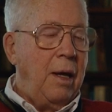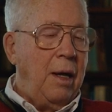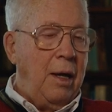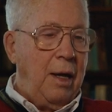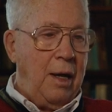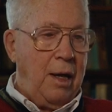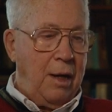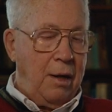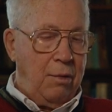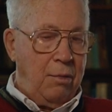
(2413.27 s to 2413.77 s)

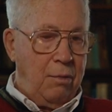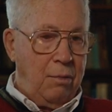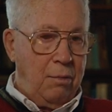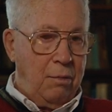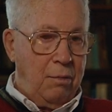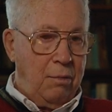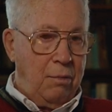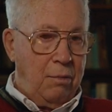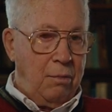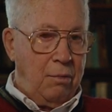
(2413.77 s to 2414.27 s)
And
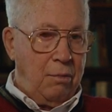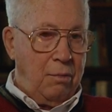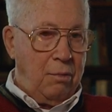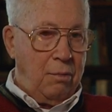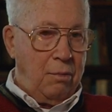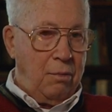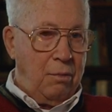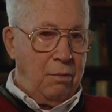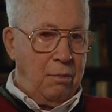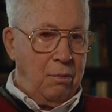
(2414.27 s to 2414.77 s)

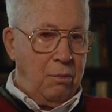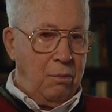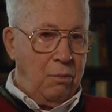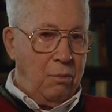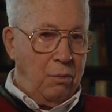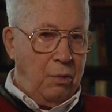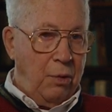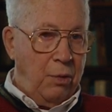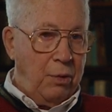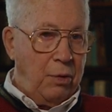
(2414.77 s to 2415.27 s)

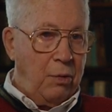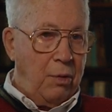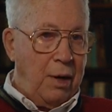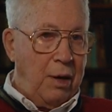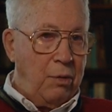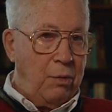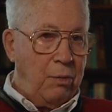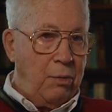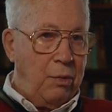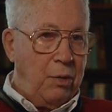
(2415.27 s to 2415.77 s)
we would go
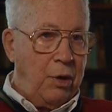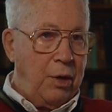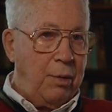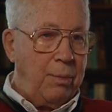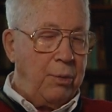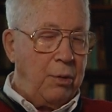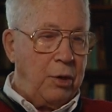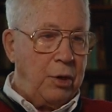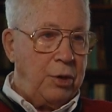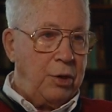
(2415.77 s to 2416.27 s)
out on a
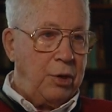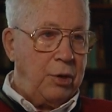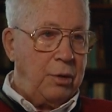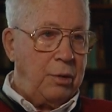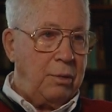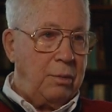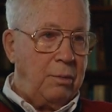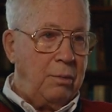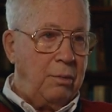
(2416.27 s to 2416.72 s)
push.